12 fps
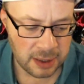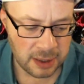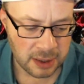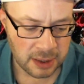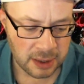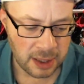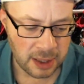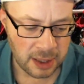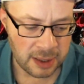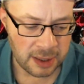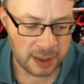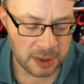Alam
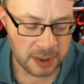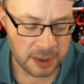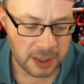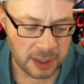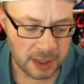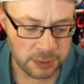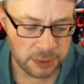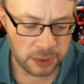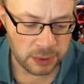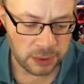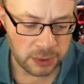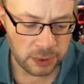
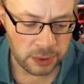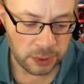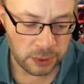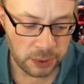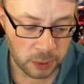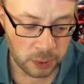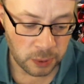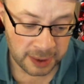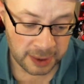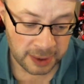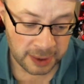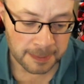al-Nubala,
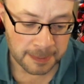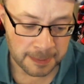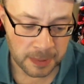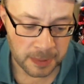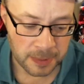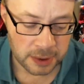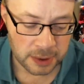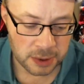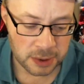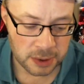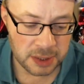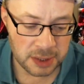
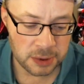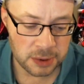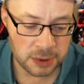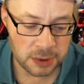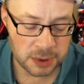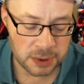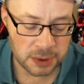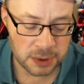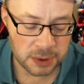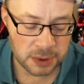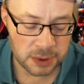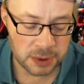22 to
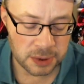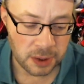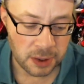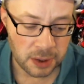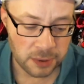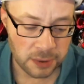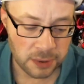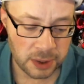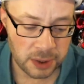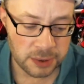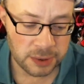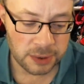
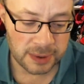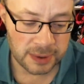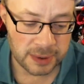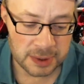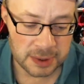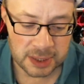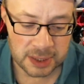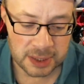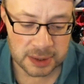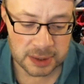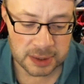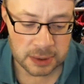336.
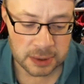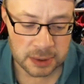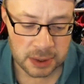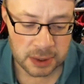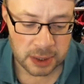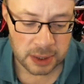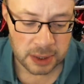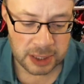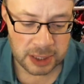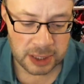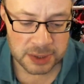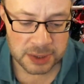He was
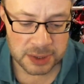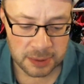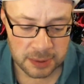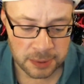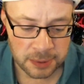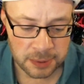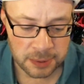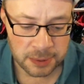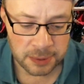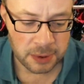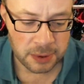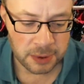humble,
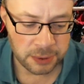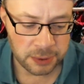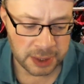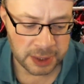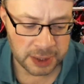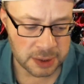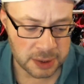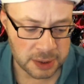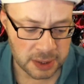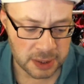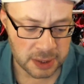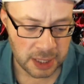righteous,
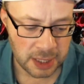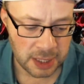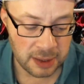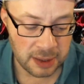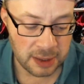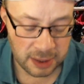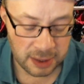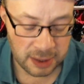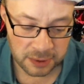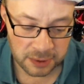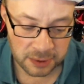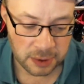and loved
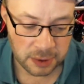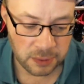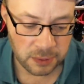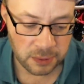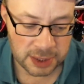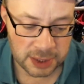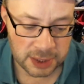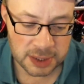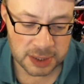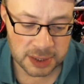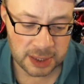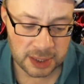religious,
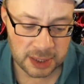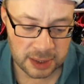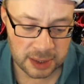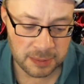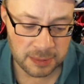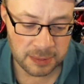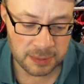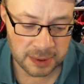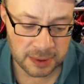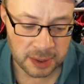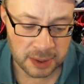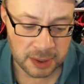learned men
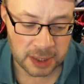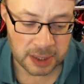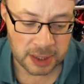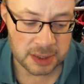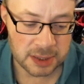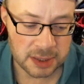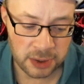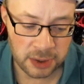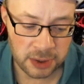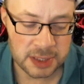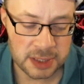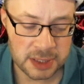and scholars
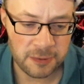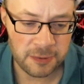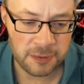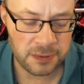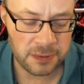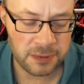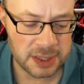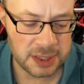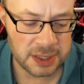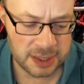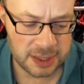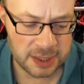of prophetic
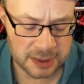sayings.